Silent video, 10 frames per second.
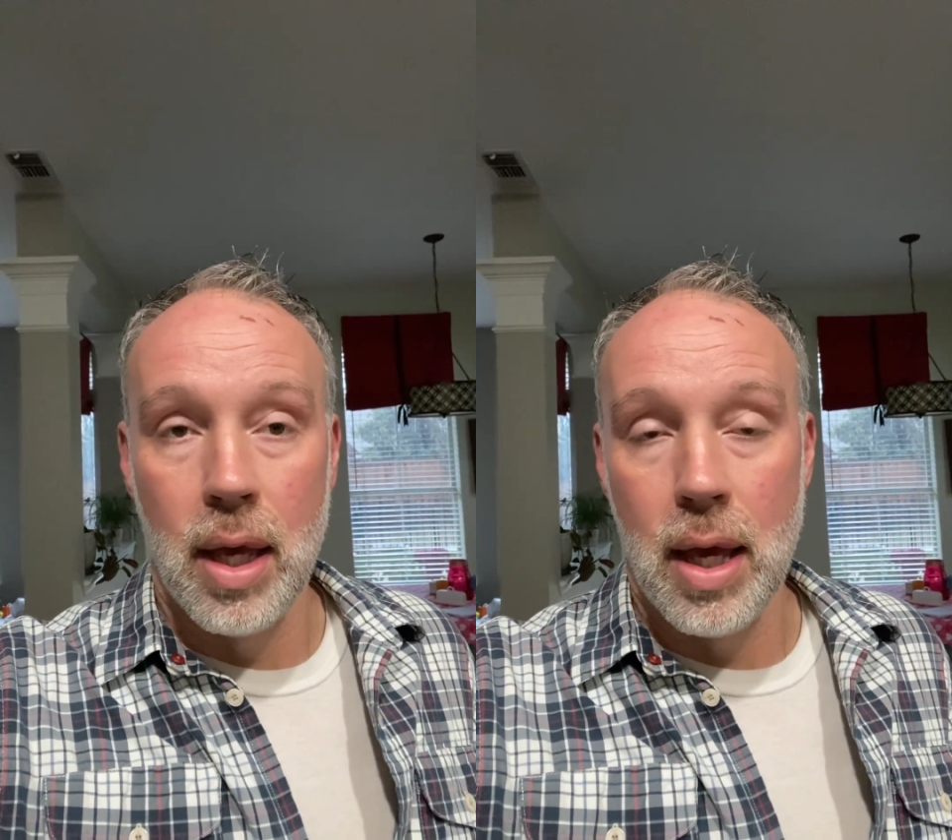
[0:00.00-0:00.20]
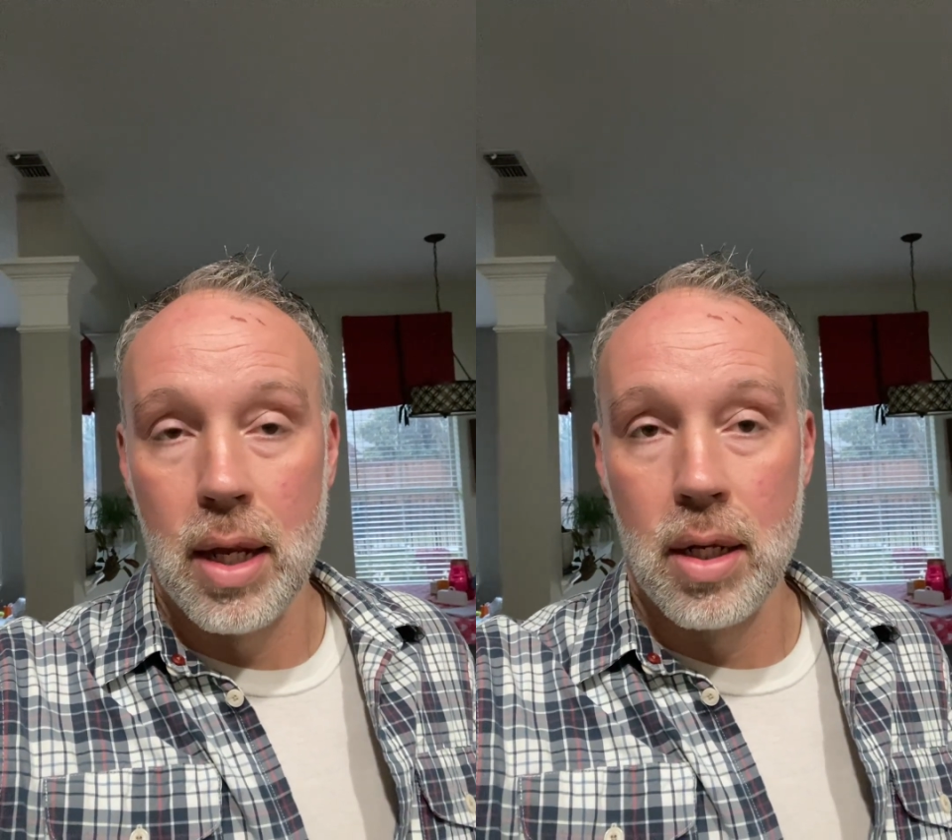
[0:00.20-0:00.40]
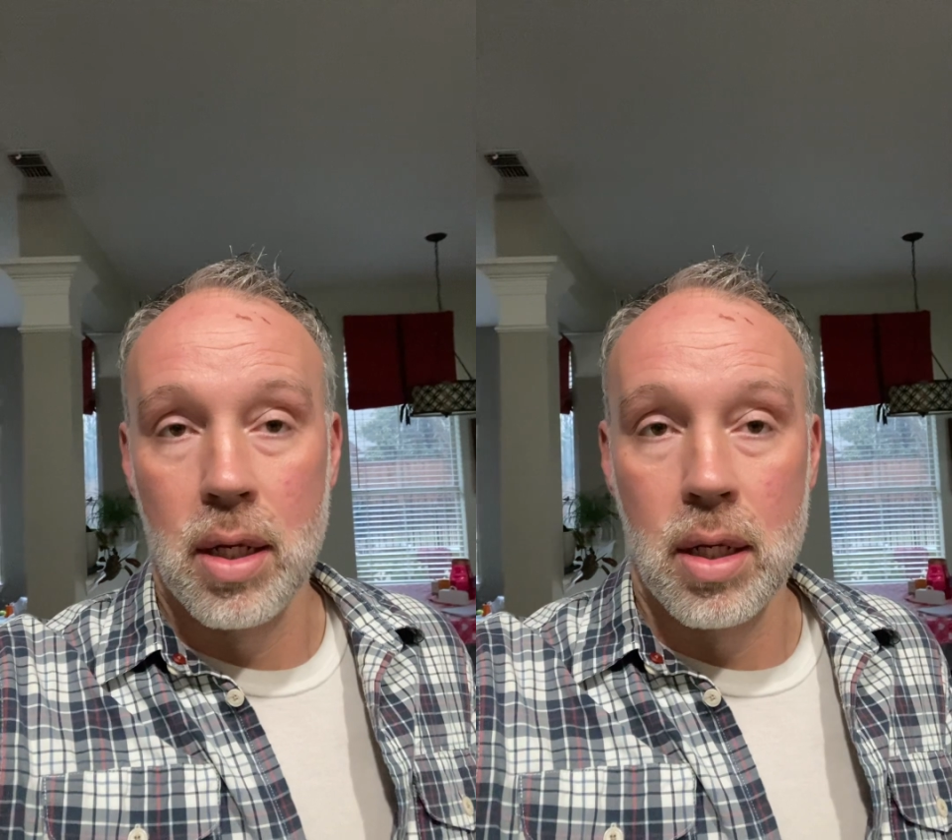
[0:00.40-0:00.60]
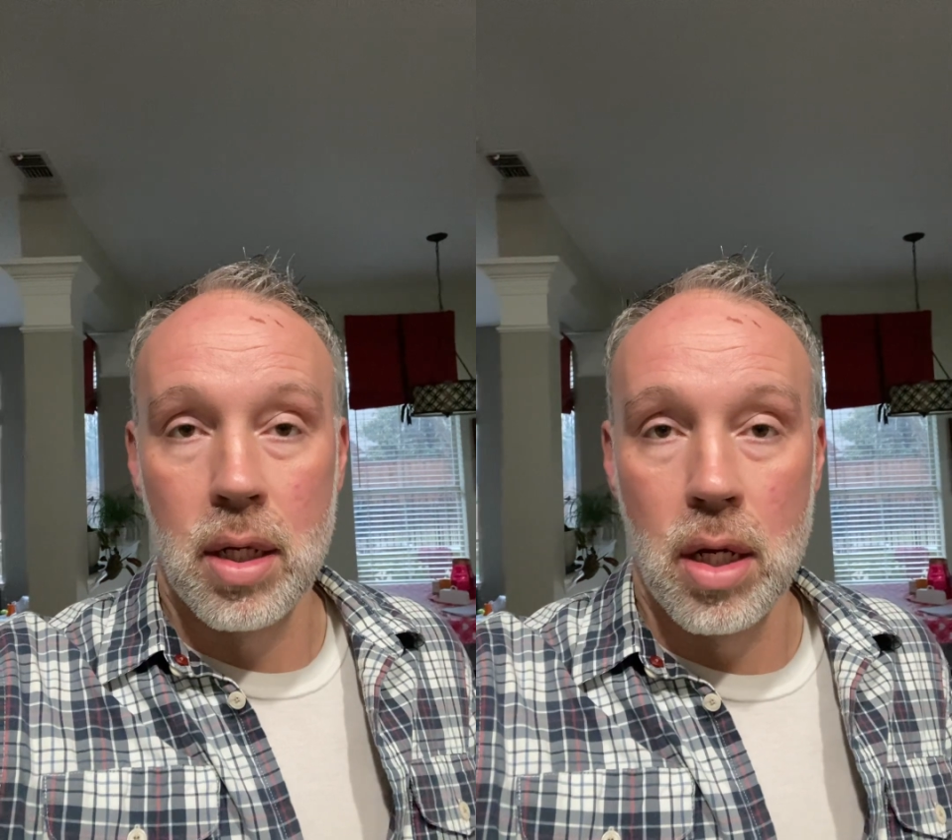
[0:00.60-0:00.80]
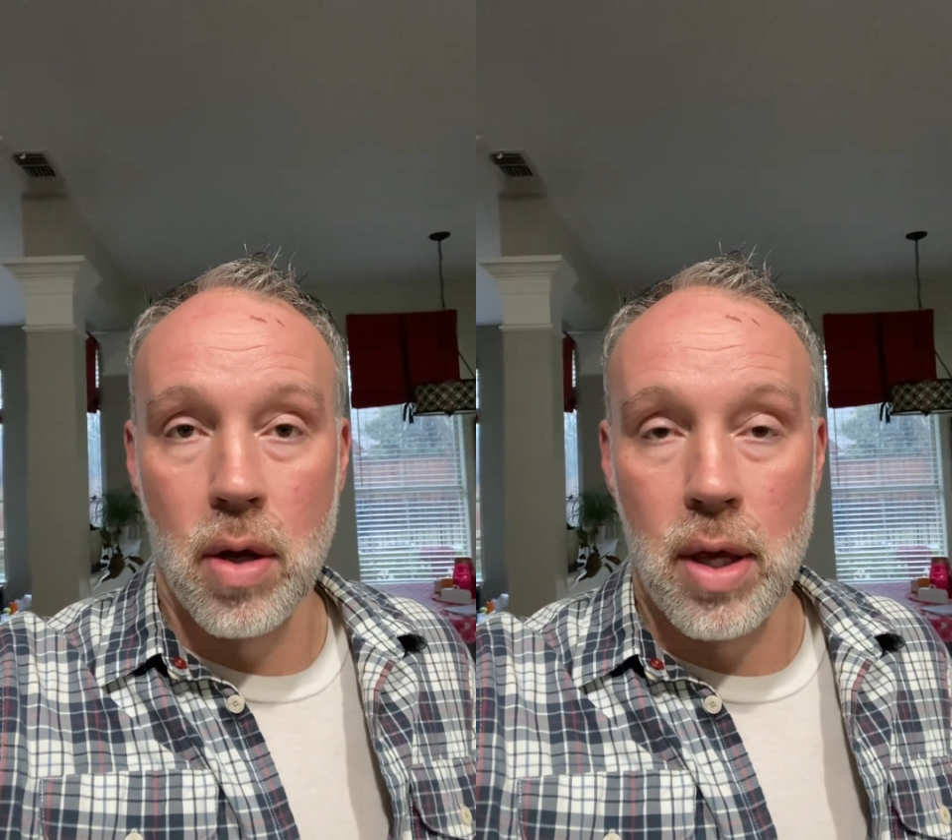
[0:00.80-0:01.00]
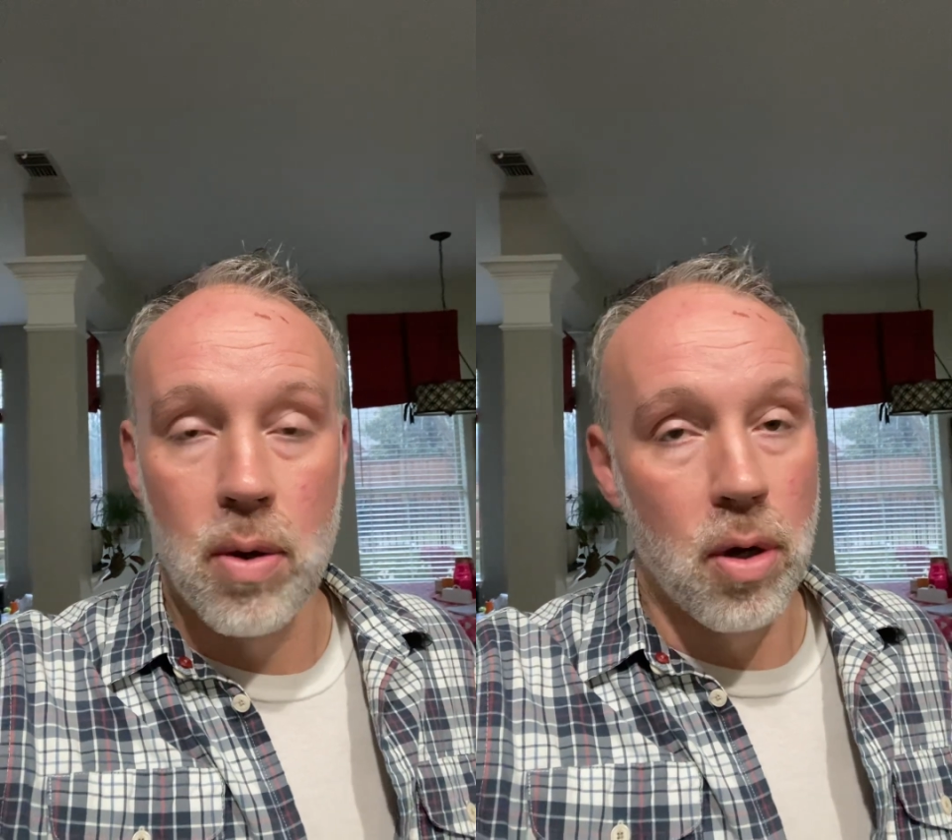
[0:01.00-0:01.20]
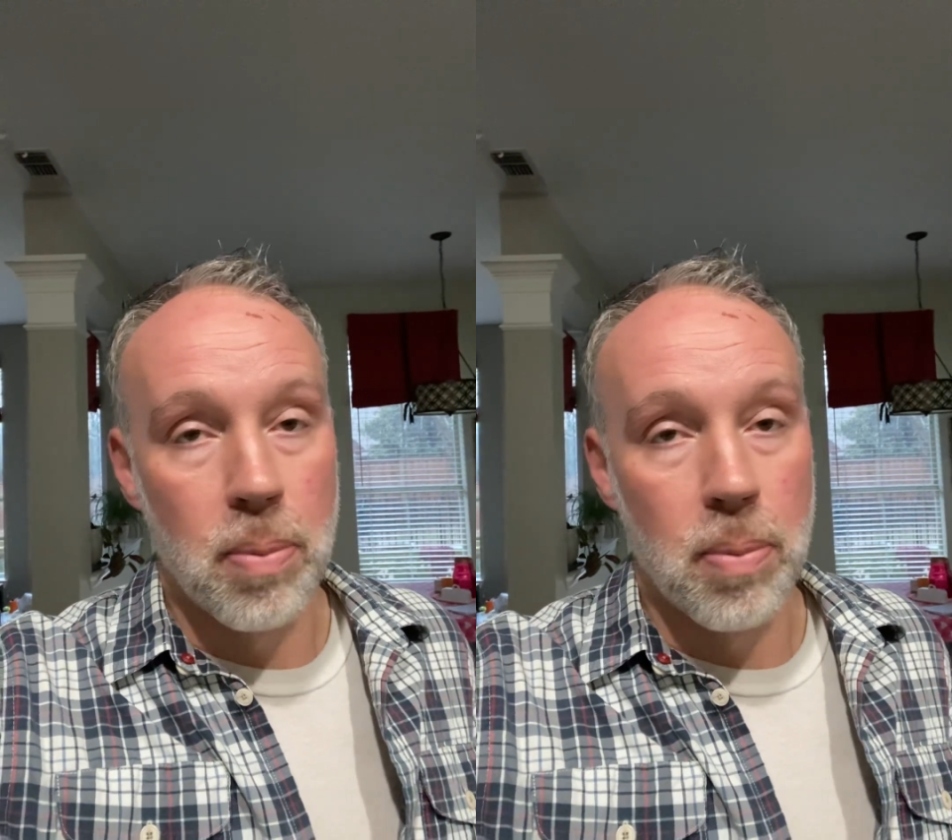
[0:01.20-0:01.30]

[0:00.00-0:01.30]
and he'll